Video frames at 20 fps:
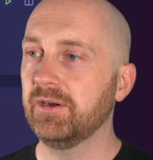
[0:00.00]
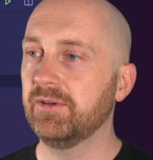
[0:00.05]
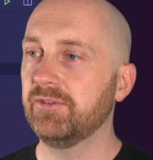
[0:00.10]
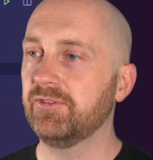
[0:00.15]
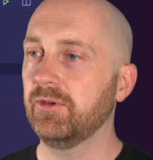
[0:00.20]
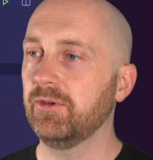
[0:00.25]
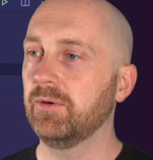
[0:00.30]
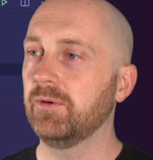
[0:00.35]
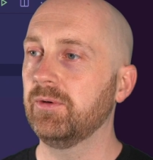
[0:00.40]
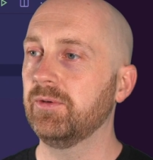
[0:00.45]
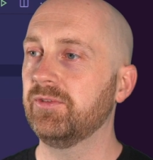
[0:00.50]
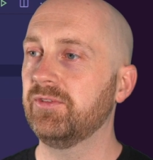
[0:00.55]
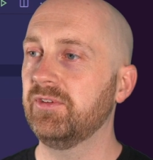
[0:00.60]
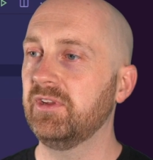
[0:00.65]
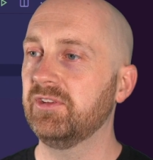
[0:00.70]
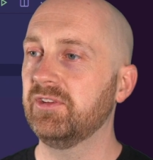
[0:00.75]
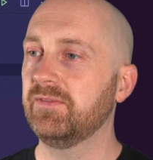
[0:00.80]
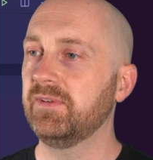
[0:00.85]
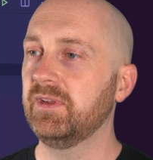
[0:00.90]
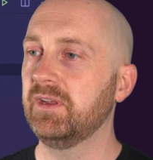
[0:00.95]
So
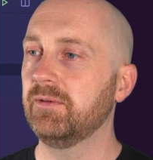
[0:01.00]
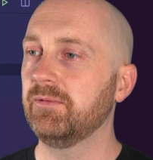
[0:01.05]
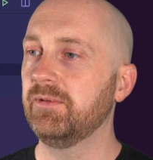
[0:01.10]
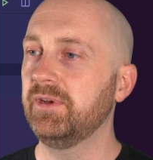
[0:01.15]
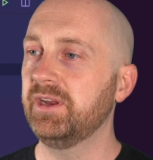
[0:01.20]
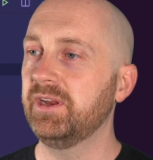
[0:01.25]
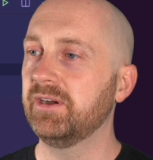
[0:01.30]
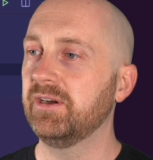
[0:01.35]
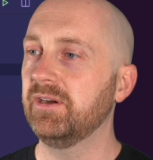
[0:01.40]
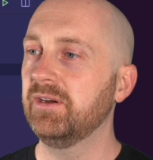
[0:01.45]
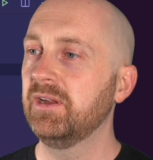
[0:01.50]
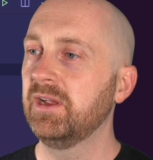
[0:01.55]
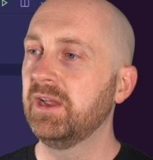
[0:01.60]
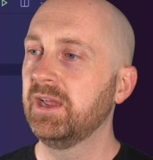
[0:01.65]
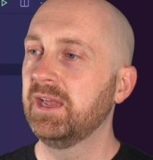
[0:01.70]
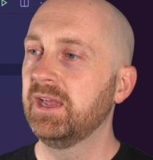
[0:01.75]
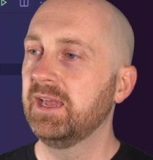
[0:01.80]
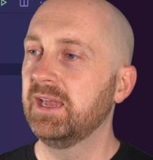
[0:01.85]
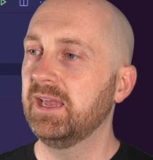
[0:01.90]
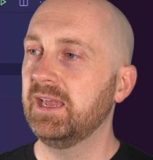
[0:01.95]
CSV reader
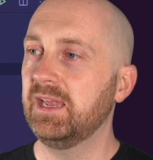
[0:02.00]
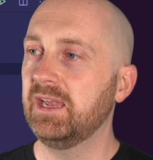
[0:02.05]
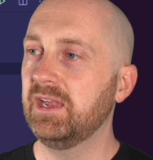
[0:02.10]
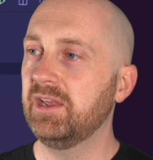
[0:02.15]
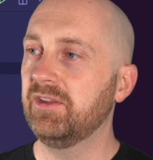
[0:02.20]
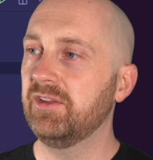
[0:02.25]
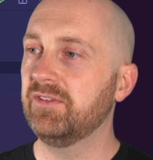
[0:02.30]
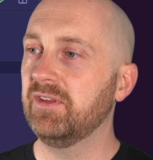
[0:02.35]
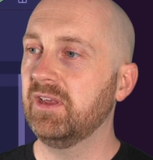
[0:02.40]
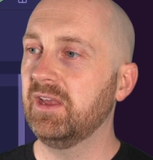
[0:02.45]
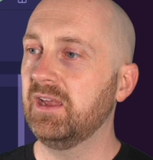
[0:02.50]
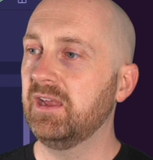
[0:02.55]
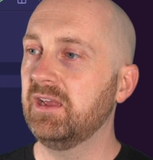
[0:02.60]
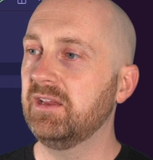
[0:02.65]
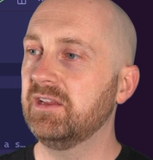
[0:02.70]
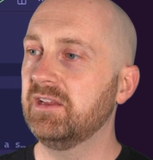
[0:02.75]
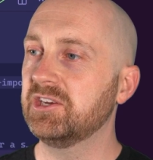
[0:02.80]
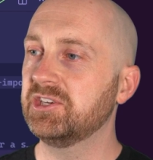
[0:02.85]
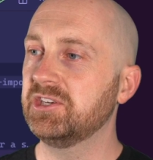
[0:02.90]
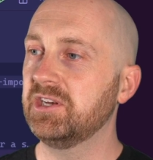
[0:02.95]
is a
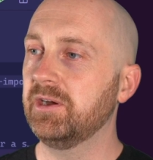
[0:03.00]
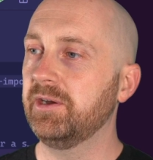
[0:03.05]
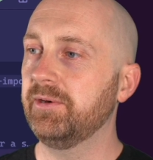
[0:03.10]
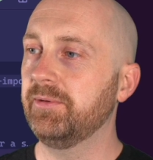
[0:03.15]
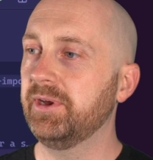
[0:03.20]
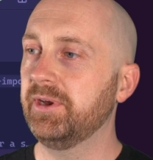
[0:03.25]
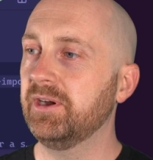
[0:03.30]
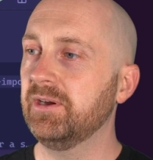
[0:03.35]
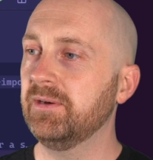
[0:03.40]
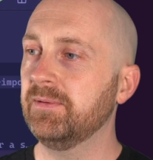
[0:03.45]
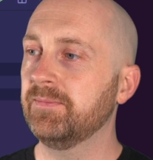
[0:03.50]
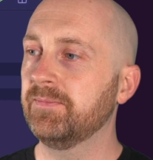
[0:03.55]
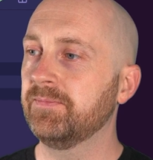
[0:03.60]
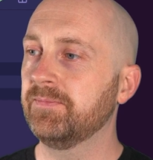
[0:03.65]
dictionary reader